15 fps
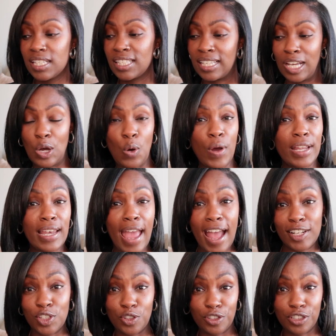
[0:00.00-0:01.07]
to going
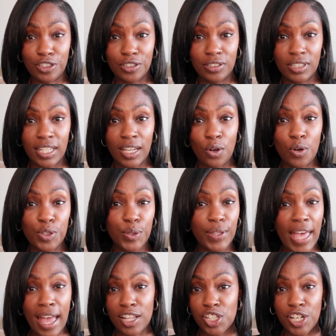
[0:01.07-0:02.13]
natural and going through
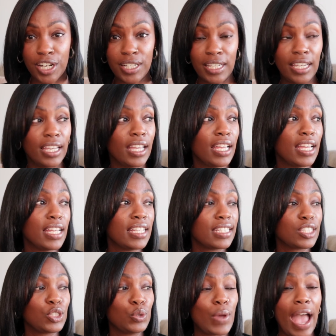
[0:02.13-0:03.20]
that journey
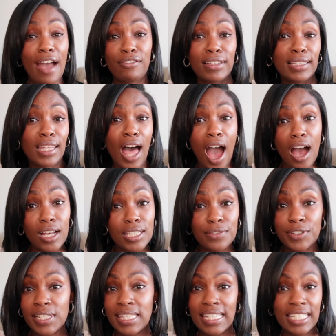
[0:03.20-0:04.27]
to having locks
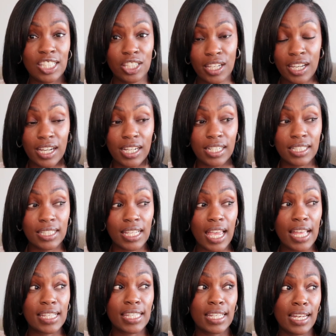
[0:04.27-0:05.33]
for 6 years,
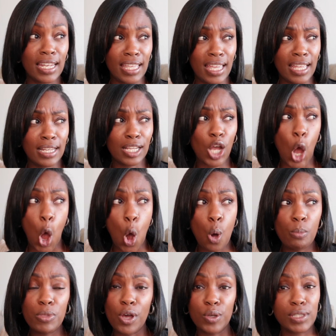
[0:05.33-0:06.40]
and to then
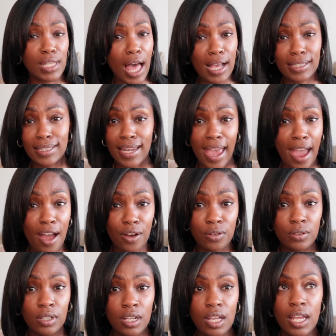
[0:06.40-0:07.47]
comb those locks
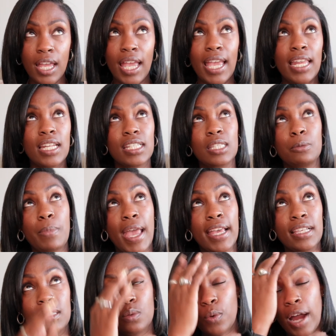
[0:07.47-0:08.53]
down in a
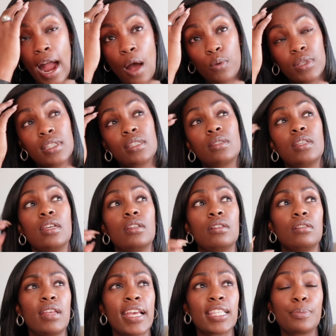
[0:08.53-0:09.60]
space where I was
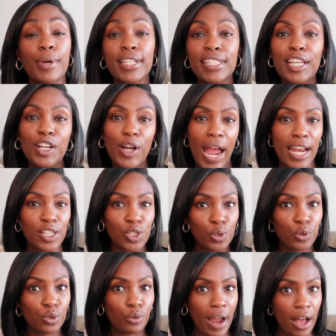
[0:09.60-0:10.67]
expressing
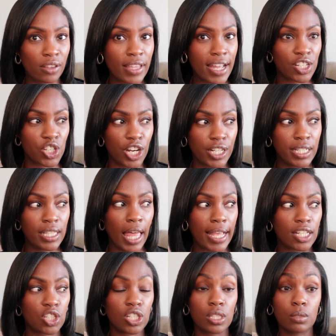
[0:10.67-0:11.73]
gratitude throughout that journey.
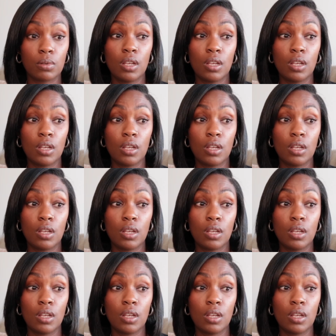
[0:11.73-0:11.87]
Like, just,